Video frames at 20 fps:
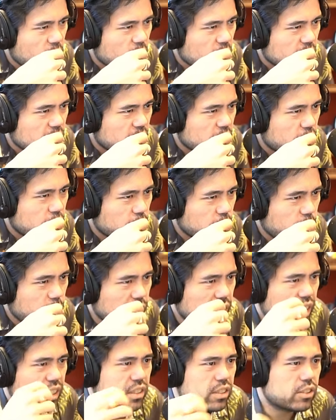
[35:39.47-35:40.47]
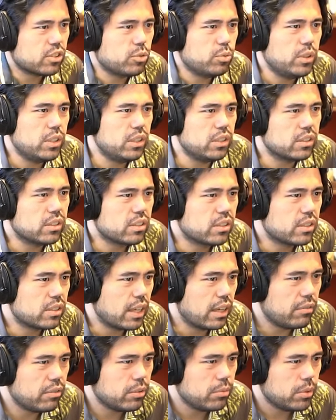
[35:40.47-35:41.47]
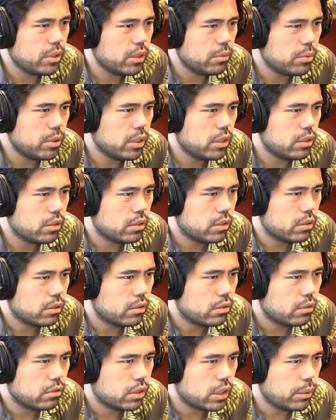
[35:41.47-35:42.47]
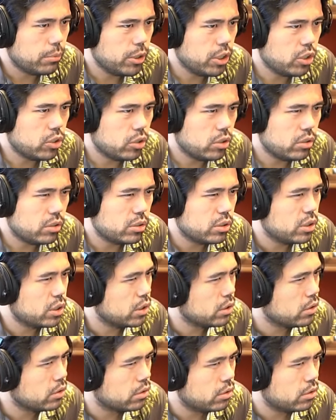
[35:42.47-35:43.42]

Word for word: d2, queen a6, queen d7, maybe? Yeah, I'm gonna go... Uh...